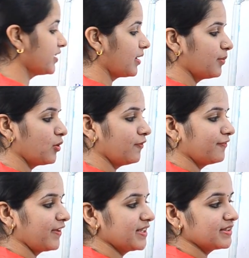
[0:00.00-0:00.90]
number of
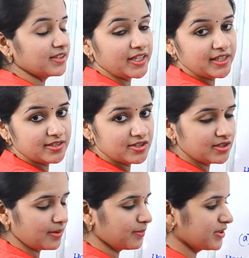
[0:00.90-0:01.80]
ways a 3 digit
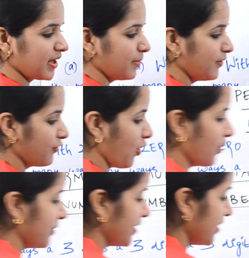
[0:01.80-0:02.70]
numbers can be
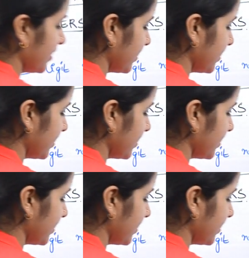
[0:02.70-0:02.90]
formed here